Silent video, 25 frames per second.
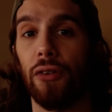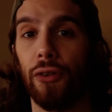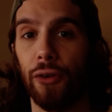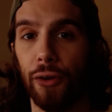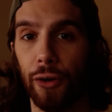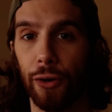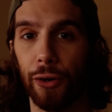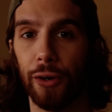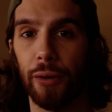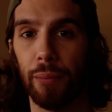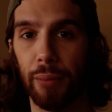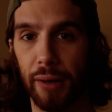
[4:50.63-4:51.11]
to
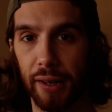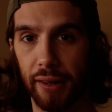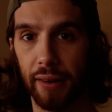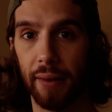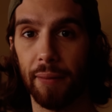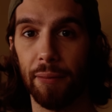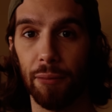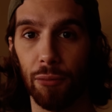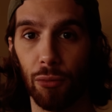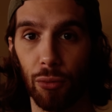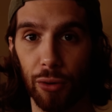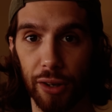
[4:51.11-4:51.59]
nerd a bit
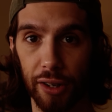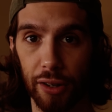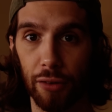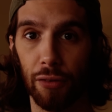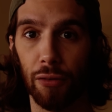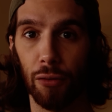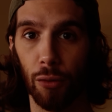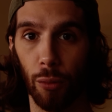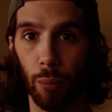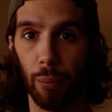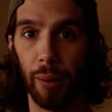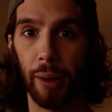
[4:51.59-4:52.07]
and read the
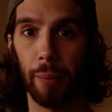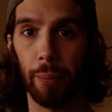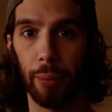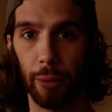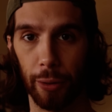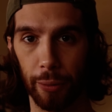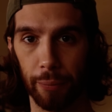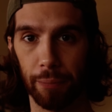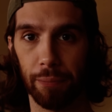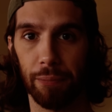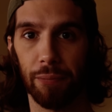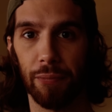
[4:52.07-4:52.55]
full
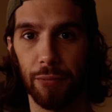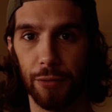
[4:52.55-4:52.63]
paper,